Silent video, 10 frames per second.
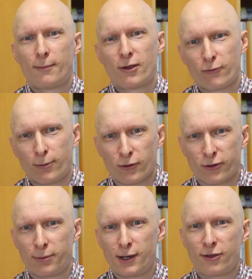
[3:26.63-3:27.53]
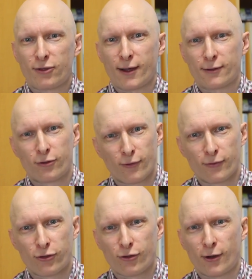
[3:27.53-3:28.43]
Metropolitan Police Act is
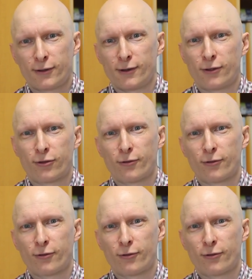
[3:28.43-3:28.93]
often cited as